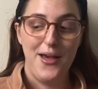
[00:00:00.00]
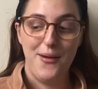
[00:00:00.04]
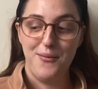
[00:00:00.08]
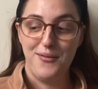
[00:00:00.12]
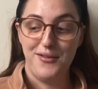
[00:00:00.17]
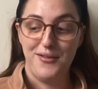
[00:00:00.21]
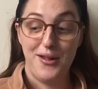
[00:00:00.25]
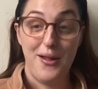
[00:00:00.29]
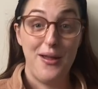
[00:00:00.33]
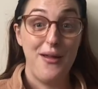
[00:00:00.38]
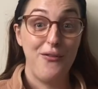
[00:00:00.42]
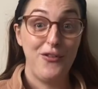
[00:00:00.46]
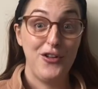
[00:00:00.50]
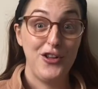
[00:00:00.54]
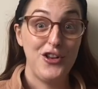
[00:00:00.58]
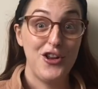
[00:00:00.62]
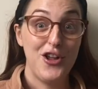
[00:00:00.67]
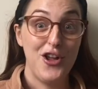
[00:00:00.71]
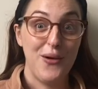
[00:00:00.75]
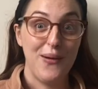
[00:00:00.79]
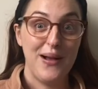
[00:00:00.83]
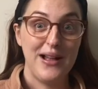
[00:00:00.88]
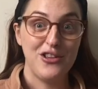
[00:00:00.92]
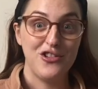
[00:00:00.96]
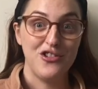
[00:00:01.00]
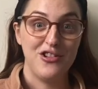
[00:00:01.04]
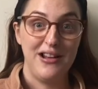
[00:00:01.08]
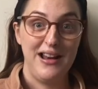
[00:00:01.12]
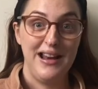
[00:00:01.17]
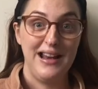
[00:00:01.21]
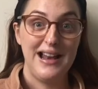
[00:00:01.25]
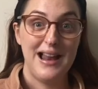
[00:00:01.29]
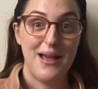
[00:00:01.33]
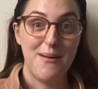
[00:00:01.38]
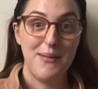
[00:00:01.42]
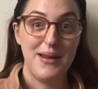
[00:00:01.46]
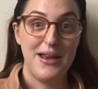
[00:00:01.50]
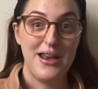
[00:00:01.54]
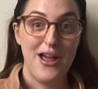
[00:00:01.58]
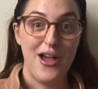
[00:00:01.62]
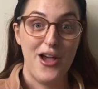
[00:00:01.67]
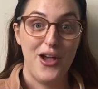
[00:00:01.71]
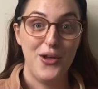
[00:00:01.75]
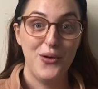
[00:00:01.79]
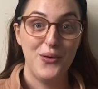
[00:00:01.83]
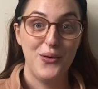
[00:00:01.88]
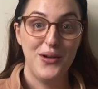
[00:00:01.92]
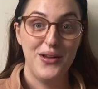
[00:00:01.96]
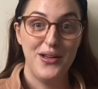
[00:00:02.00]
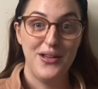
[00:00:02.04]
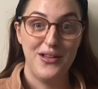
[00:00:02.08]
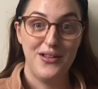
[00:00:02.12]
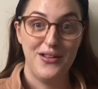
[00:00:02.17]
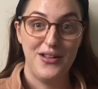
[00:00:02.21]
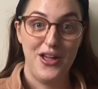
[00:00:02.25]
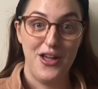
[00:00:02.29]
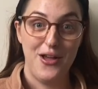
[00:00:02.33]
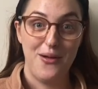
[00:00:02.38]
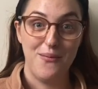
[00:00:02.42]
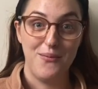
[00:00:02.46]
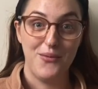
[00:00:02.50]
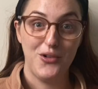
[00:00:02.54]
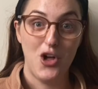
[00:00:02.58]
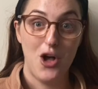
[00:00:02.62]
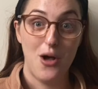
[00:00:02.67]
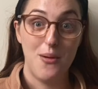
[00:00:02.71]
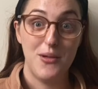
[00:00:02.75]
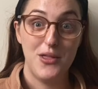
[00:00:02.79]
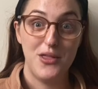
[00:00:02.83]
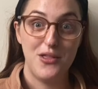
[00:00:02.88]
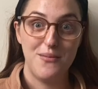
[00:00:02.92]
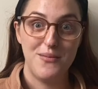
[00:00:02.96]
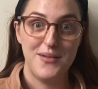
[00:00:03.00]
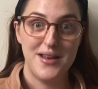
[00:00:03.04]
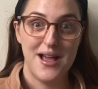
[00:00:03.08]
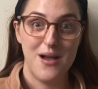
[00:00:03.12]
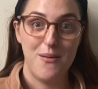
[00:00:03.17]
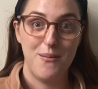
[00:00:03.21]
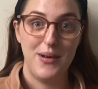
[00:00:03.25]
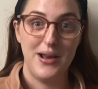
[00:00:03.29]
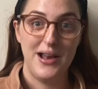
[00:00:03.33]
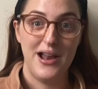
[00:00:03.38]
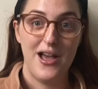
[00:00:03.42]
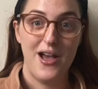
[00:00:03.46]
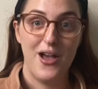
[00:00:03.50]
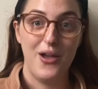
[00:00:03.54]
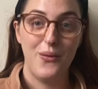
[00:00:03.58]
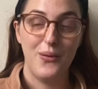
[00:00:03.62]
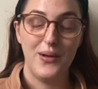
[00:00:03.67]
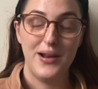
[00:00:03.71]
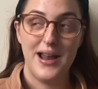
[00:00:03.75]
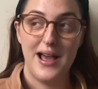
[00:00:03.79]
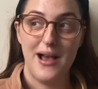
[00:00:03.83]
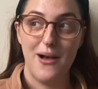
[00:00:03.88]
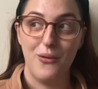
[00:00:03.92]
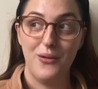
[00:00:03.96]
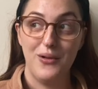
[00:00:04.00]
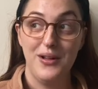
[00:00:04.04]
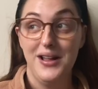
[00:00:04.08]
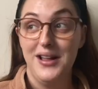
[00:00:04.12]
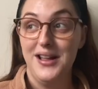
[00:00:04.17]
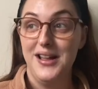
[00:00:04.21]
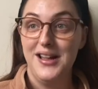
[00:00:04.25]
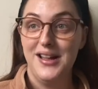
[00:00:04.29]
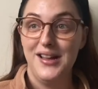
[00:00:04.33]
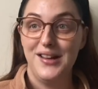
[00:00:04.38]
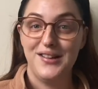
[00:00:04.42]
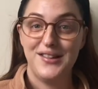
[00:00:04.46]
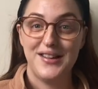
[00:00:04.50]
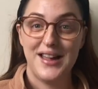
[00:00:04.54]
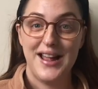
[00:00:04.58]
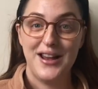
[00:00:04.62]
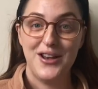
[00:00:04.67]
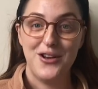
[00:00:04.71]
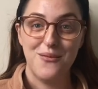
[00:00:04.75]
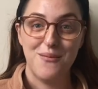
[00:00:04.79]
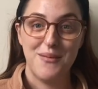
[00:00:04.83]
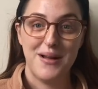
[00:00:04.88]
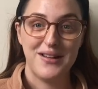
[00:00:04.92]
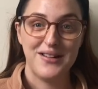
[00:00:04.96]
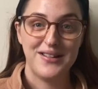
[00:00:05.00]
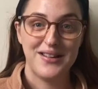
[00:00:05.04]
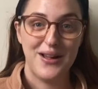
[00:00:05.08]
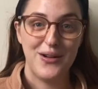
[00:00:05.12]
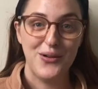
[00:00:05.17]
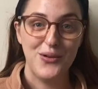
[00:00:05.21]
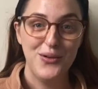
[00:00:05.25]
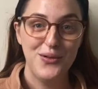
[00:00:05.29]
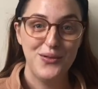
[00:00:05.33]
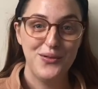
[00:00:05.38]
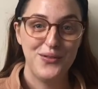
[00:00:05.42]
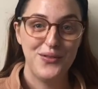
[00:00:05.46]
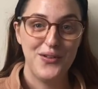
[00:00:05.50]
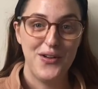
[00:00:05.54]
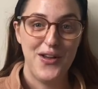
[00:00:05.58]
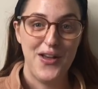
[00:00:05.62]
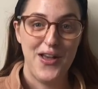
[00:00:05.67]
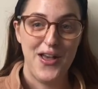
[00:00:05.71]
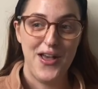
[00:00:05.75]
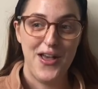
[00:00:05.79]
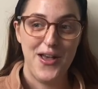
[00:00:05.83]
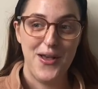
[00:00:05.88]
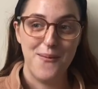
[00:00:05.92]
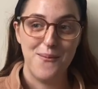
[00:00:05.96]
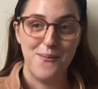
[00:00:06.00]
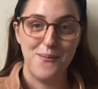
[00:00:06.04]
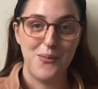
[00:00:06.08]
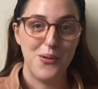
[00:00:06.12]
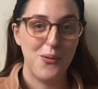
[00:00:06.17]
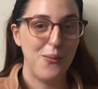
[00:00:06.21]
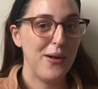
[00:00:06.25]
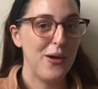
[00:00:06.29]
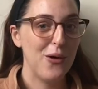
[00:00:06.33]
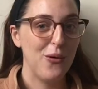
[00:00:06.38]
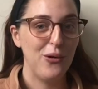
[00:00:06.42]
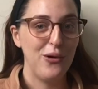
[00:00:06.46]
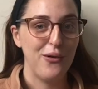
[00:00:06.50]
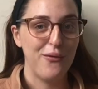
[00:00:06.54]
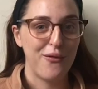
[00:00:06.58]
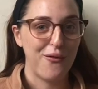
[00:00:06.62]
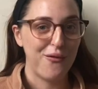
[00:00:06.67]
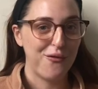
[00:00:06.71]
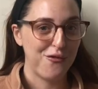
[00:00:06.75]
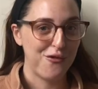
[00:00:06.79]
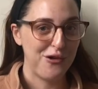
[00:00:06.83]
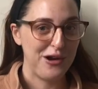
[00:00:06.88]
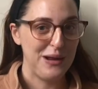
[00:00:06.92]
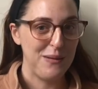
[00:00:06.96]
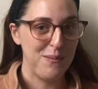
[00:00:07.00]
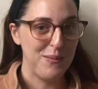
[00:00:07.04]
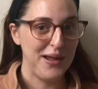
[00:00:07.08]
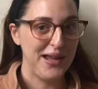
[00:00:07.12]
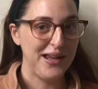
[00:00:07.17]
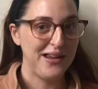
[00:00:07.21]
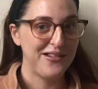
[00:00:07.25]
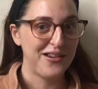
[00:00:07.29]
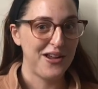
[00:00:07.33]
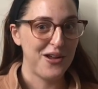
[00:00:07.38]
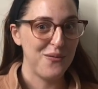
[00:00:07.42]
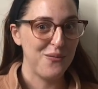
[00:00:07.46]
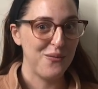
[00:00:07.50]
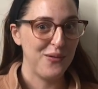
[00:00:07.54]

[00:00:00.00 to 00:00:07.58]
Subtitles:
So if you do, actually, let me know, comment them down below and I'll sign up myself. But we all love a freebie, don't